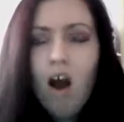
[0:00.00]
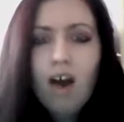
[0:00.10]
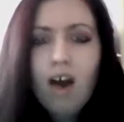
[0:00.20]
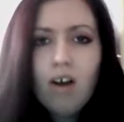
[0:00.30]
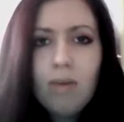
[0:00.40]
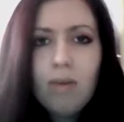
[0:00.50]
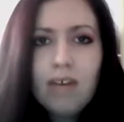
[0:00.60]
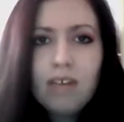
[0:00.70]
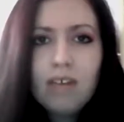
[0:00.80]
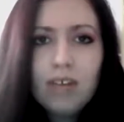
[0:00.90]
I can't
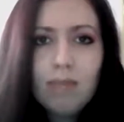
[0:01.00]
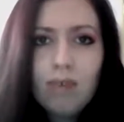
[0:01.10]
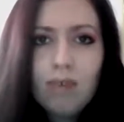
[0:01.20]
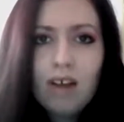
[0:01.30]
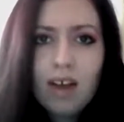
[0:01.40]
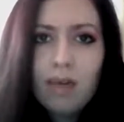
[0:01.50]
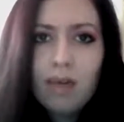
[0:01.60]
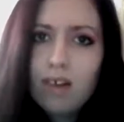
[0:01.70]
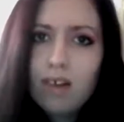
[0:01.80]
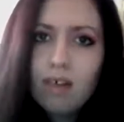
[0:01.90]
believe it skipped right there
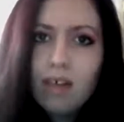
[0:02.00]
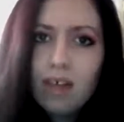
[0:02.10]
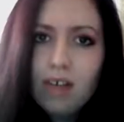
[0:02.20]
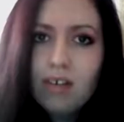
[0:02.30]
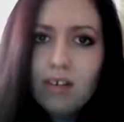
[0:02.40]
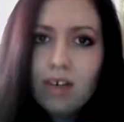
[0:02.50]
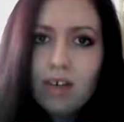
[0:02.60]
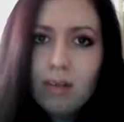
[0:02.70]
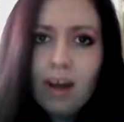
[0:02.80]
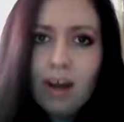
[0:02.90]
where the only decent
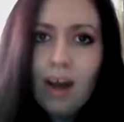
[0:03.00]
looking bit